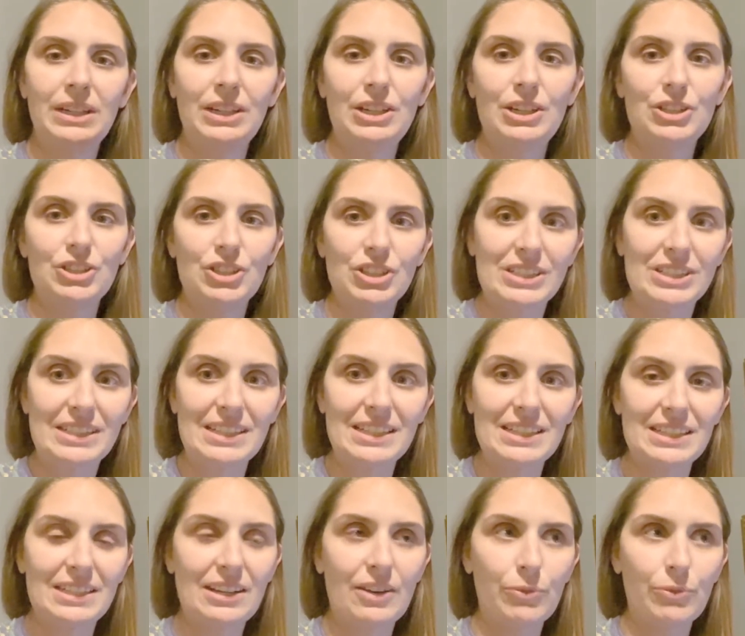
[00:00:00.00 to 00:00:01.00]
just the
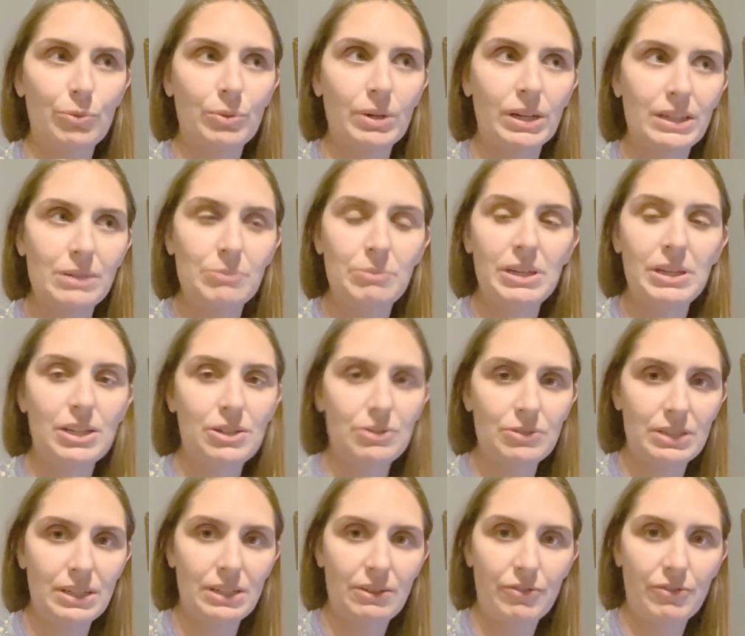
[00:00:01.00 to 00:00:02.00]
stuff we're going to be
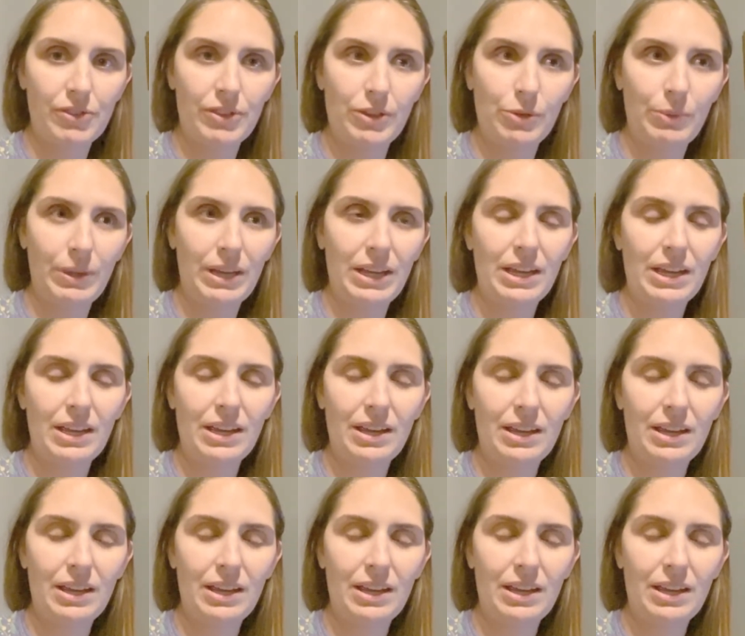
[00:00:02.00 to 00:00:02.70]
using for the week.